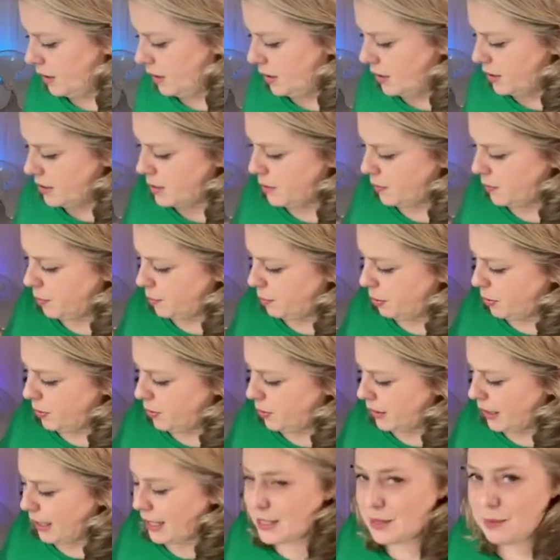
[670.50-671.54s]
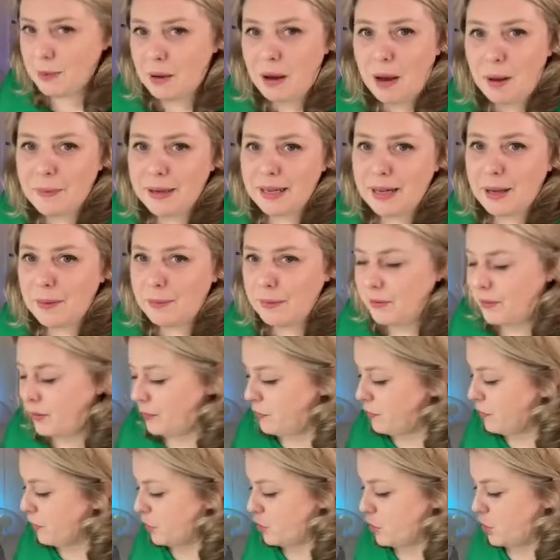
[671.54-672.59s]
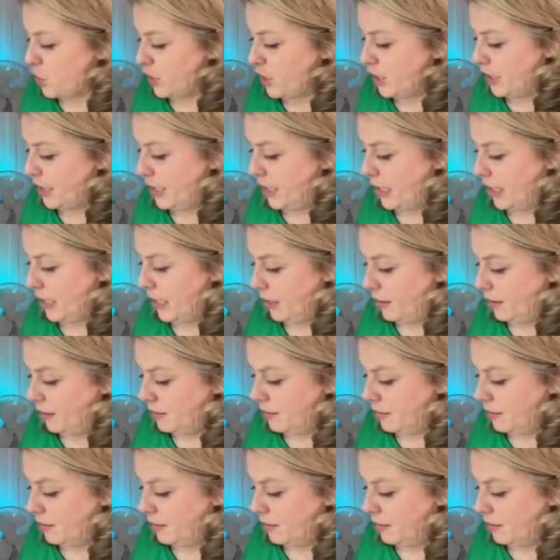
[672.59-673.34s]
So we'll pour that as well. I mean, I'm even for a treat here.